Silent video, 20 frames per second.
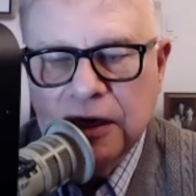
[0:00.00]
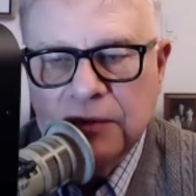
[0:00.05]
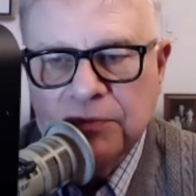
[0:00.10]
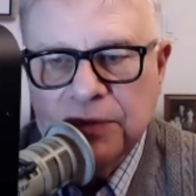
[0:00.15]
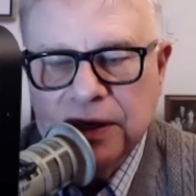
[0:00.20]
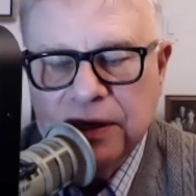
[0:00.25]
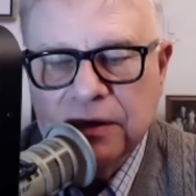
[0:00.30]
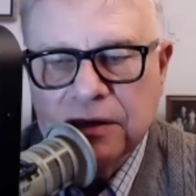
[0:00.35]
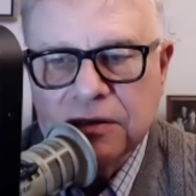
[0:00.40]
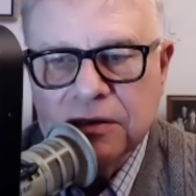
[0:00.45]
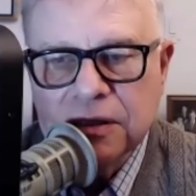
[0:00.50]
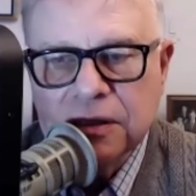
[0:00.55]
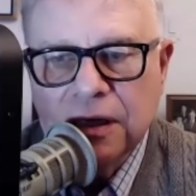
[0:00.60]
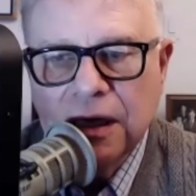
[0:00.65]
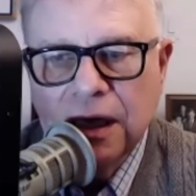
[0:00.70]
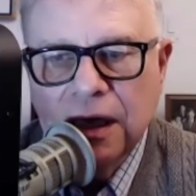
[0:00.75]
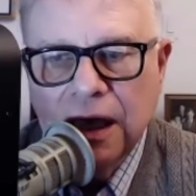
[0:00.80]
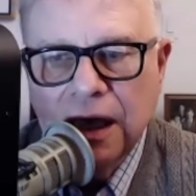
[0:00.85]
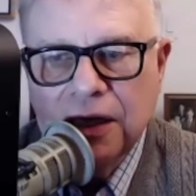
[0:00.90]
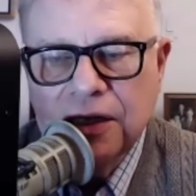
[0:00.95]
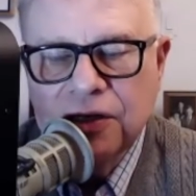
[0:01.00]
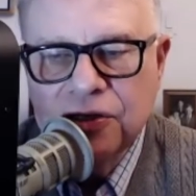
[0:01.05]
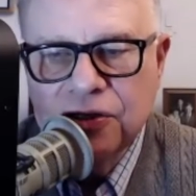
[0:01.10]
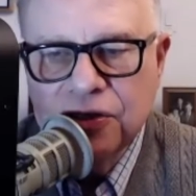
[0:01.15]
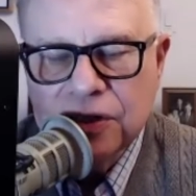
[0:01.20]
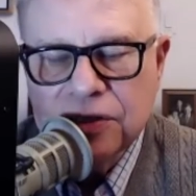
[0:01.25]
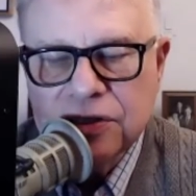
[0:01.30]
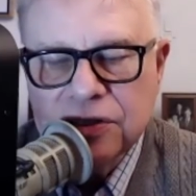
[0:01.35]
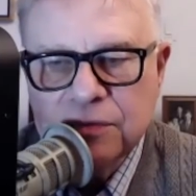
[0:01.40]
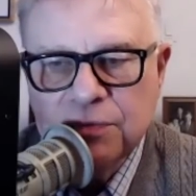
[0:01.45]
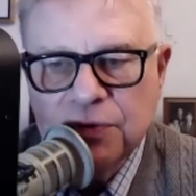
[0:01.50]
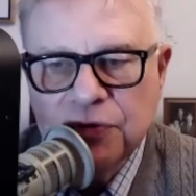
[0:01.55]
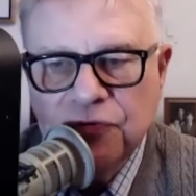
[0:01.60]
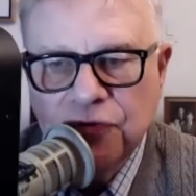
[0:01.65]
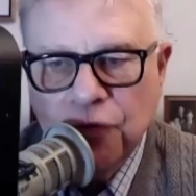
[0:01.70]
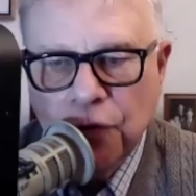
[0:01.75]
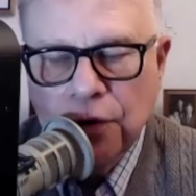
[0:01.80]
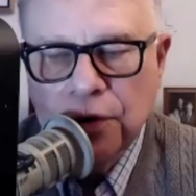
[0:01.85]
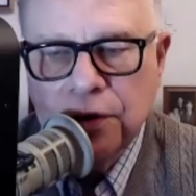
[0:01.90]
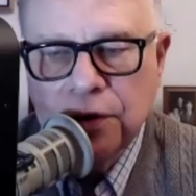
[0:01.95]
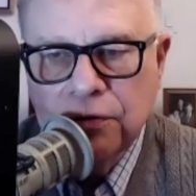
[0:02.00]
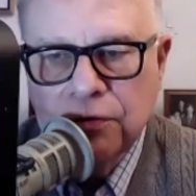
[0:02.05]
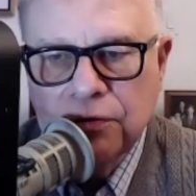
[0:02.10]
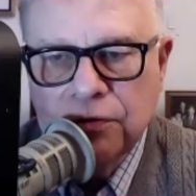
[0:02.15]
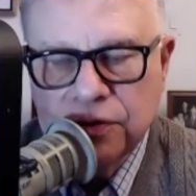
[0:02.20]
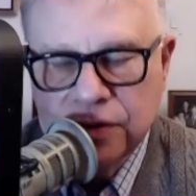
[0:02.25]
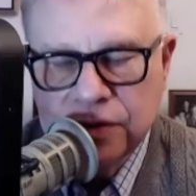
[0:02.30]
because just before you